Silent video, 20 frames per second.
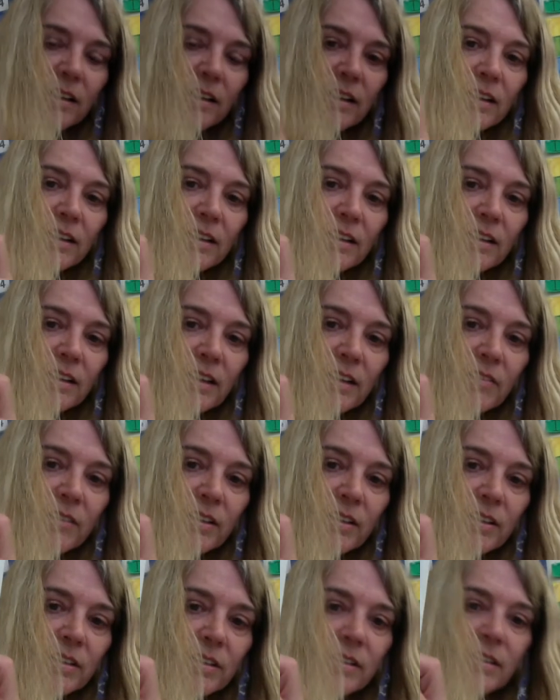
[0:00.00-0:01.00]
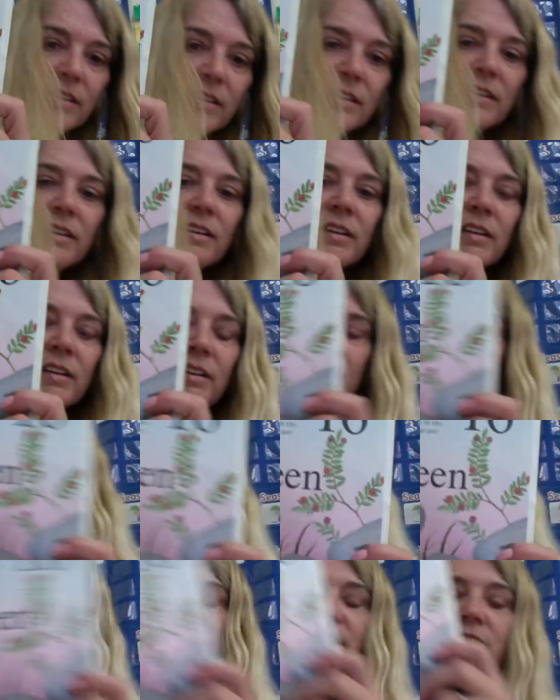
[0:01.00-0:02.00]
11.
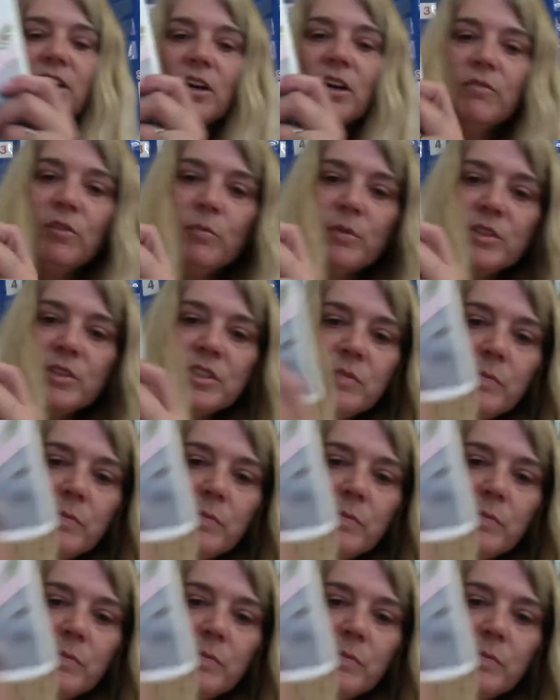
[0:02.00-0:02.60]
It's hard for Mrs.